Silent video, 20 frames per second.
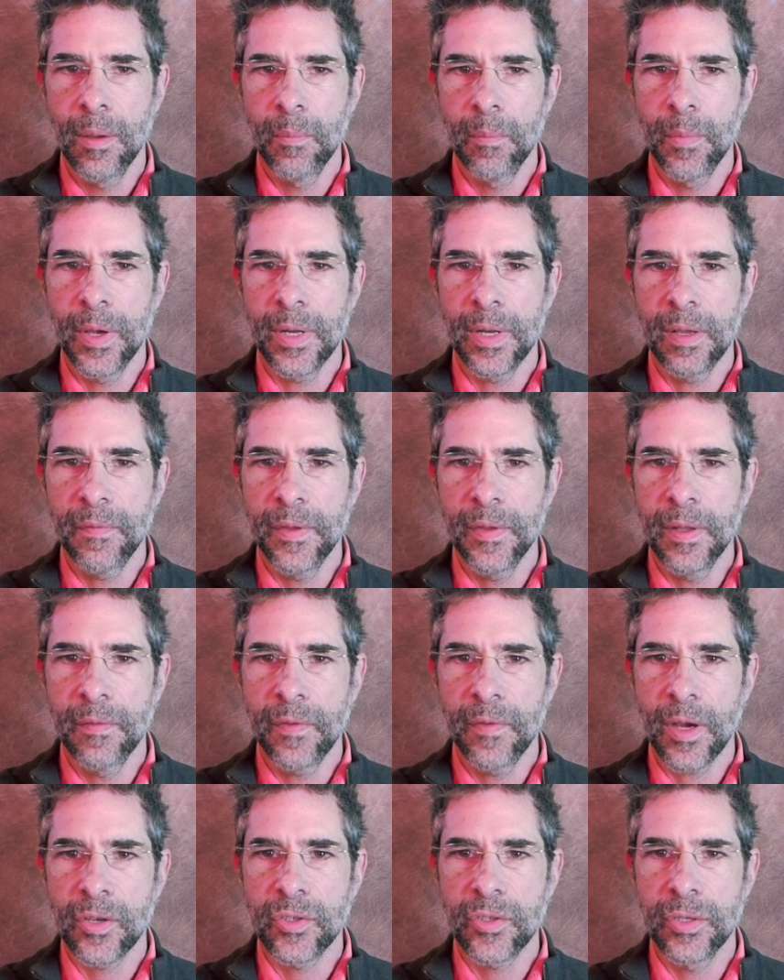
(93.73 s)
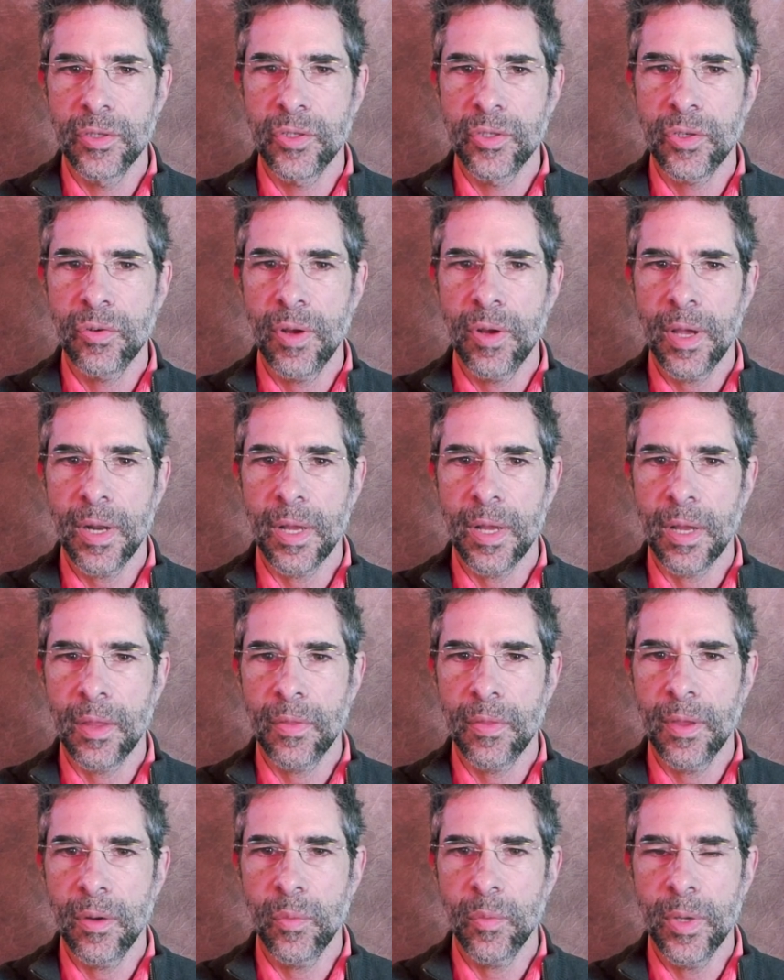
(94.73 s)
but if the infection is
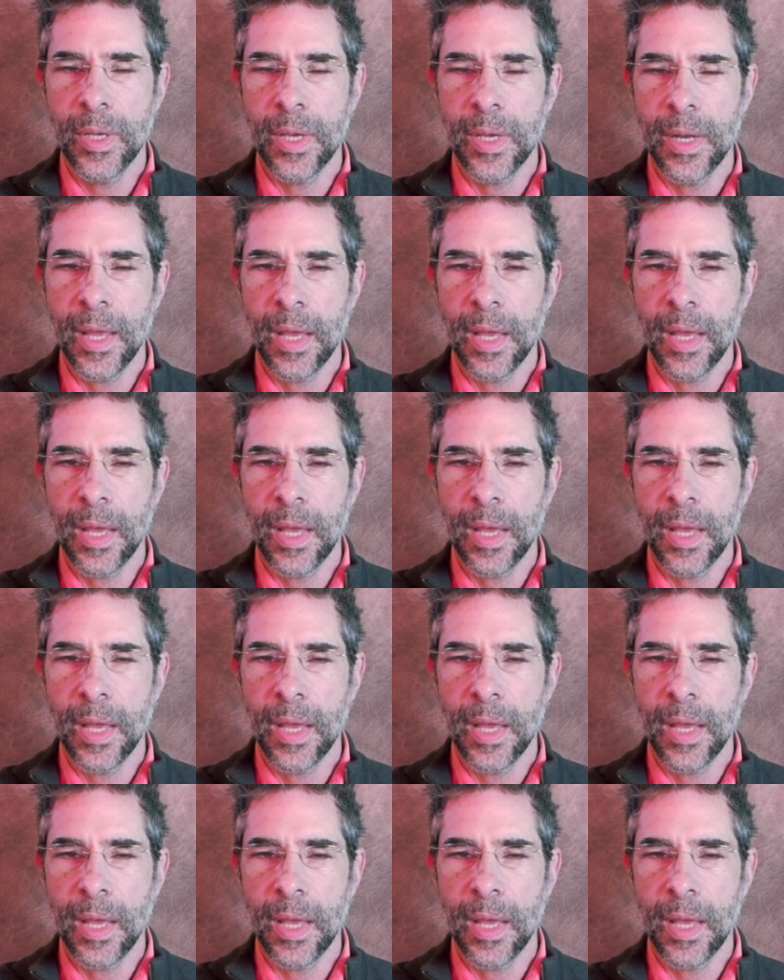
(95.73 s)
chronic, then we can